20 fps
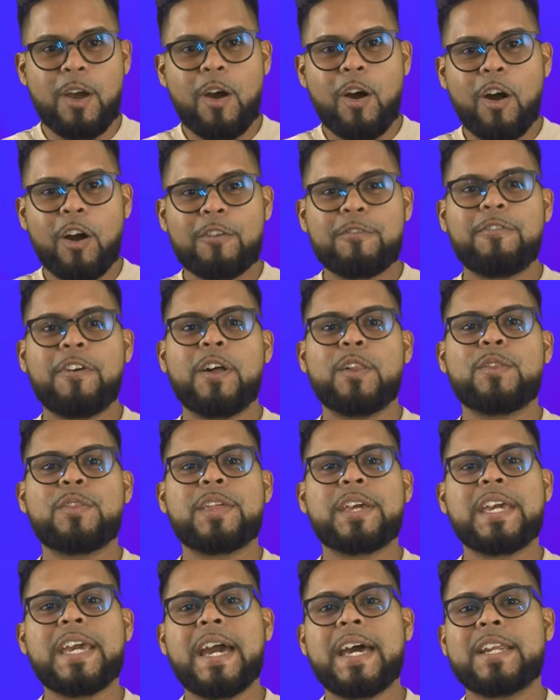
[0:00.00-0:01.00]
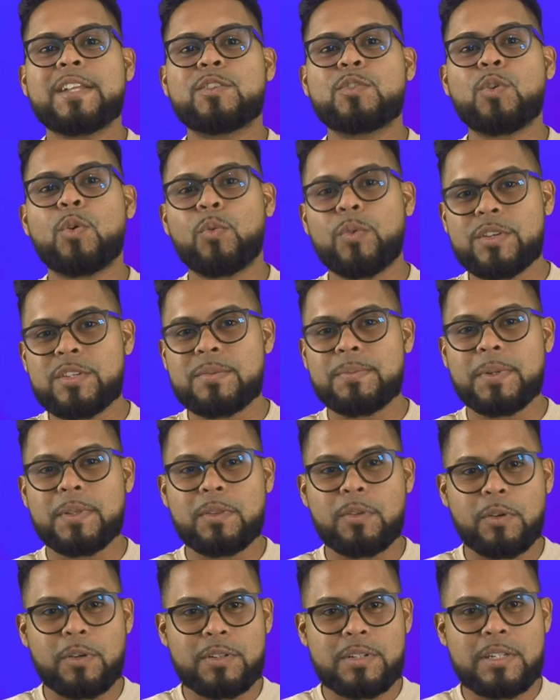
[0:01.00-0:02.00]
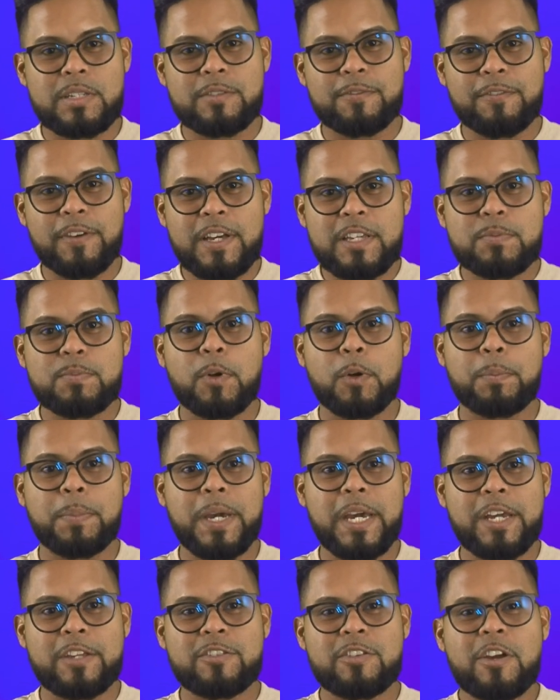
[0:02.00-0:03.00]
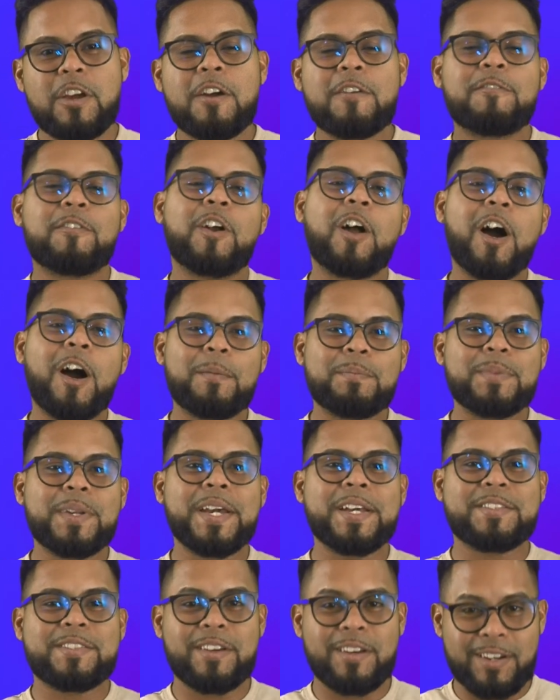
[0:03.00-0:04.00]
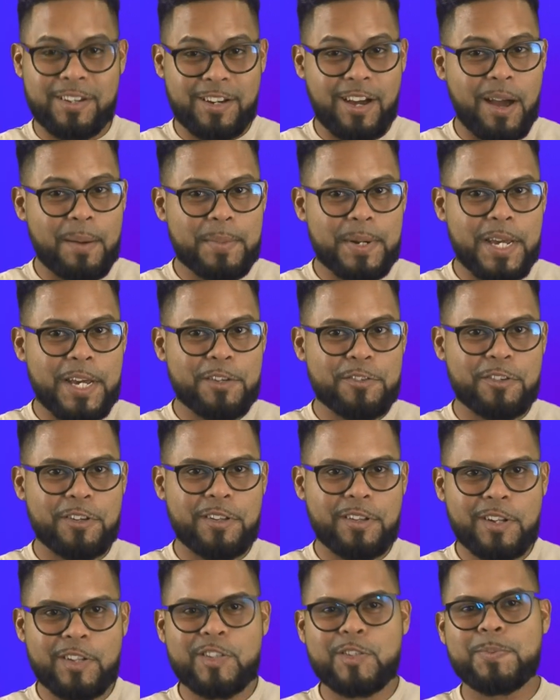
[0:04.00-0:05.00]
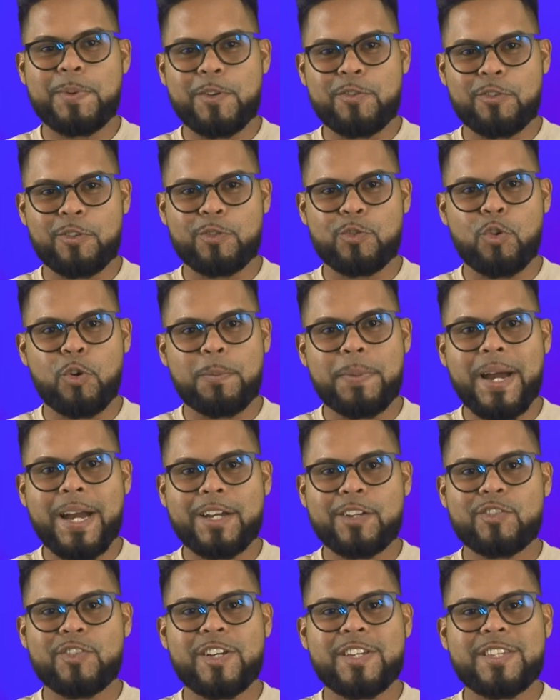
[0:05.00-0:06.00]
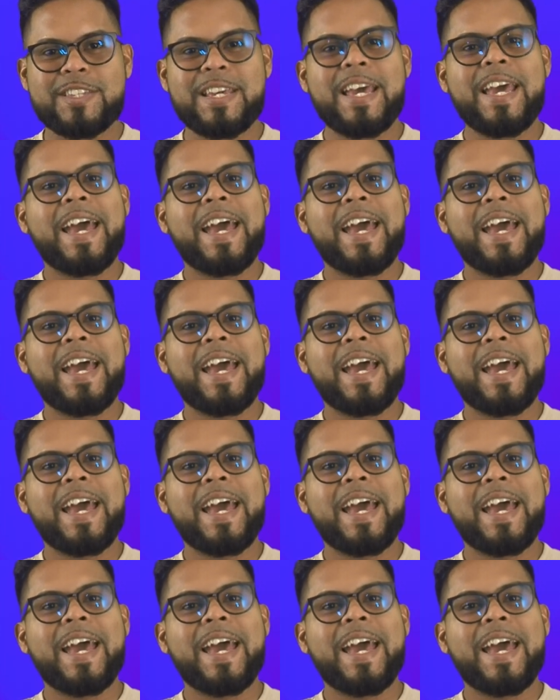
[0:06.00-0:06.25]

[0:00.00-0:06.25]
or follow the Guyana Tourism Authority's Facebook page for updates on accommodation, special tour packages,